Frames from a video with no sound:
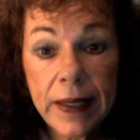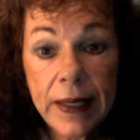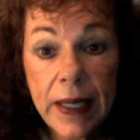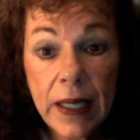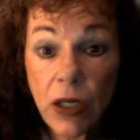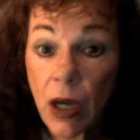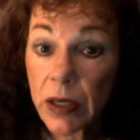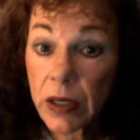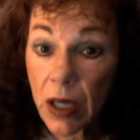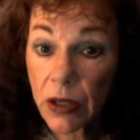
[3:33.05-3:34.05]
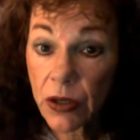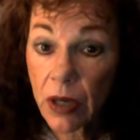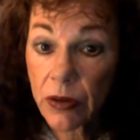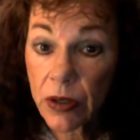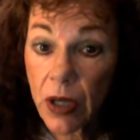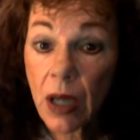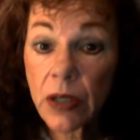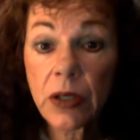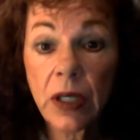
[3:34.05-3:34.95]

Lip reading: had gone to doctor after doctor,